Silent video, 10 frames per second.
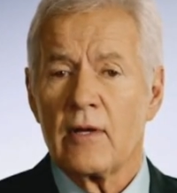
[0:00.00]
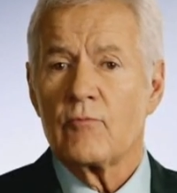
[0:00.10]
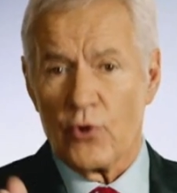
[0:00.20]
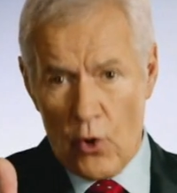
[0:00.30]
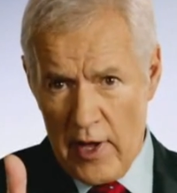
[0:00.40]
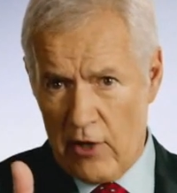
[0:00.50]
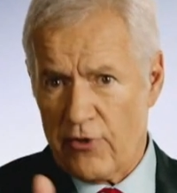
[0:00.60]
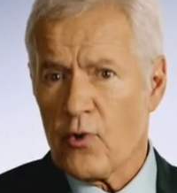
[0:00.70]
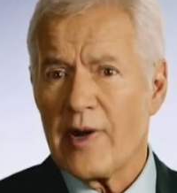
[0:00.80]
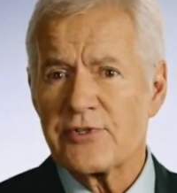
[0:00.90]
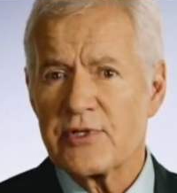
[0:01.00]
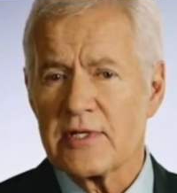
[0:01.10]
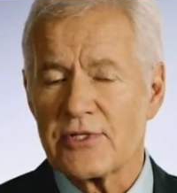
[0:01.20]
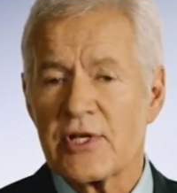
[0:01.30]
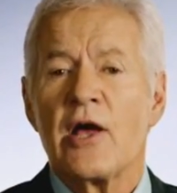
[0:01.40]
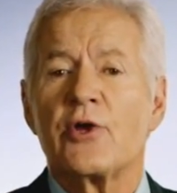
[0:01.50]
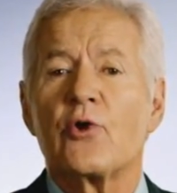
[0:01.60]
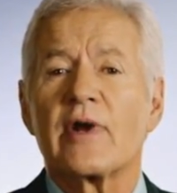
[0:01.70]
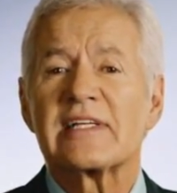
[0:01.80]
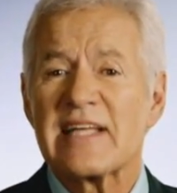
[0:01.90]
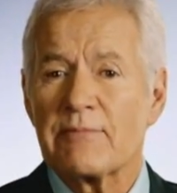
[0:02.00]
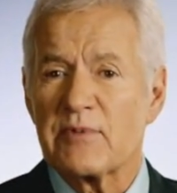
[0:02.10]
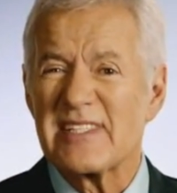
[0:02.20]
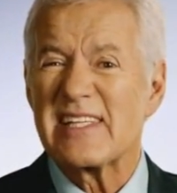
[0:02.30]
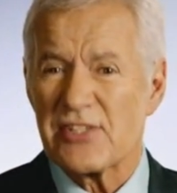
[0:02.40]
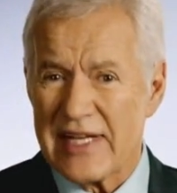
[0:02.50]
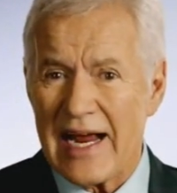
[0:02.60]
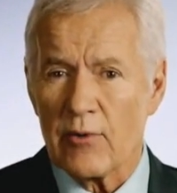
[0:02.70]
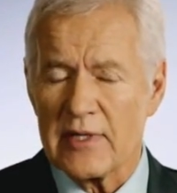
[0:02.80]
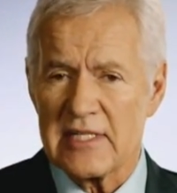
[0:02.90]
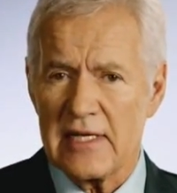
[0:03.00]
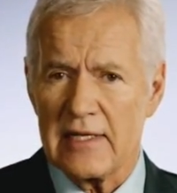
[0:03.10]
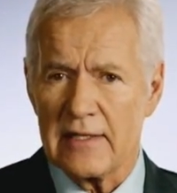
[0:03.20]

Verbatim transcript: no health questions. Your acceptance is guaranteed.